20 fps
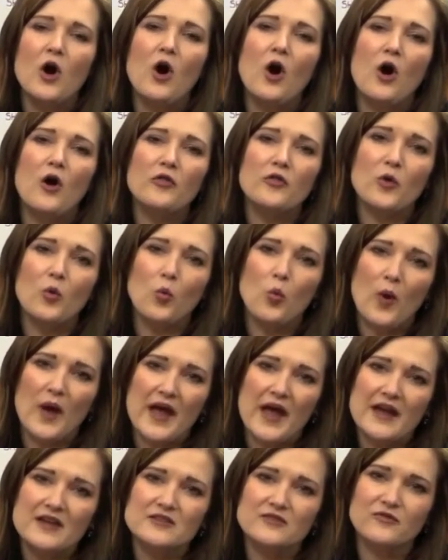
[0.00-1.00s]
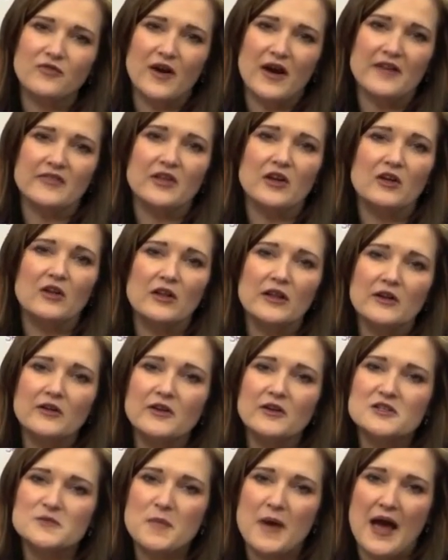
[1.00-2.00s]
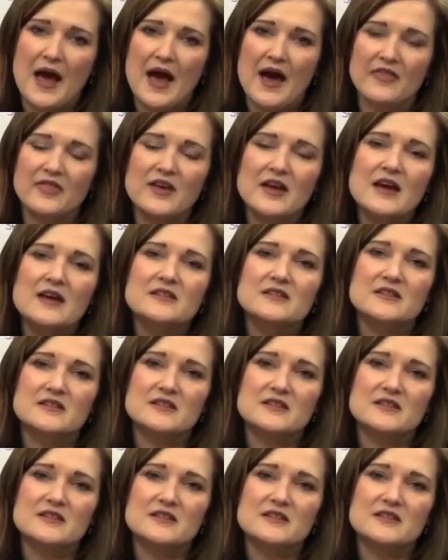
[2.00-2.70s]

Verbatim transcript: on the way to find the clearest path to